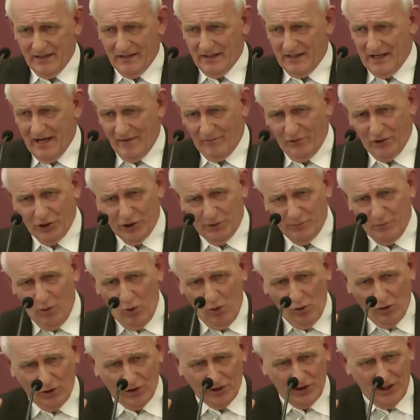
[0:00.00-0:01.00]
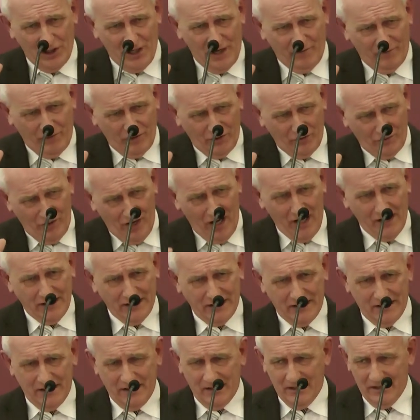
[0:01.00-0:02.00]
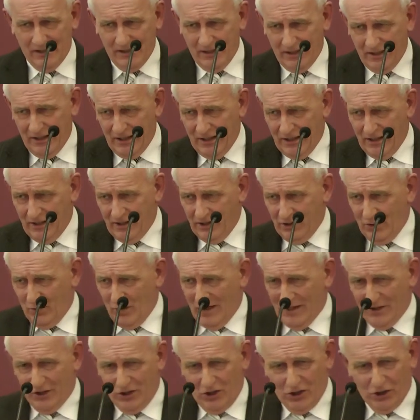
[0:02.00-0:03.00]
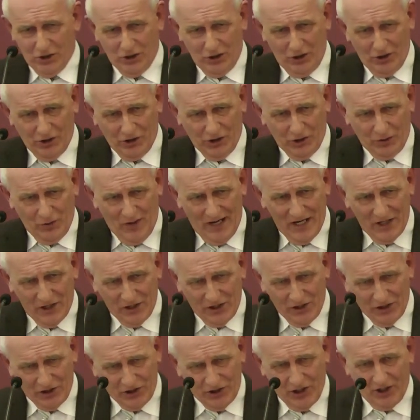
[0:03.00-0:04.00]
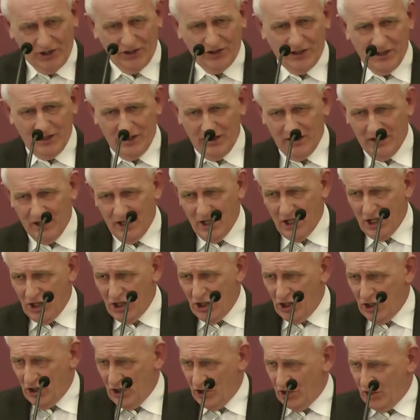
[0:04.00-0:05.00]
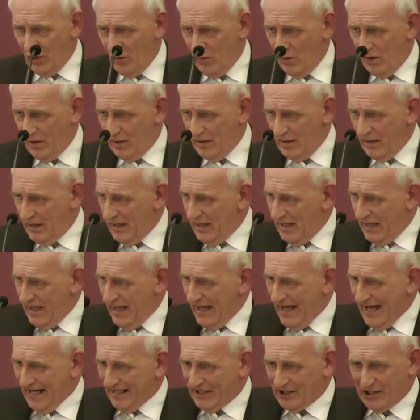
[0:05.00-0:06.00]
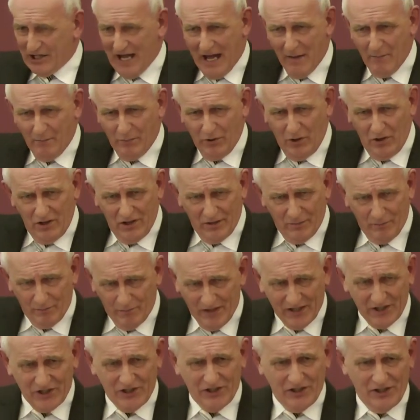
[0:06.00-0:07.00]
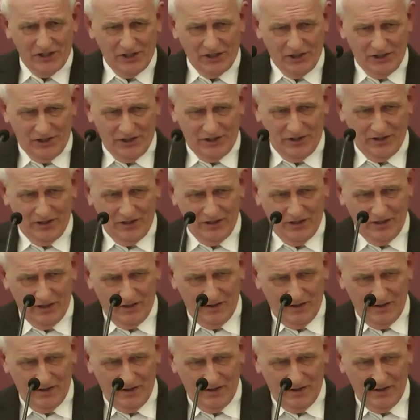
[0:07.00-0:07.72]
They never smoked, they never drank. They went to the church twice on Sunday. They were exemplary in business.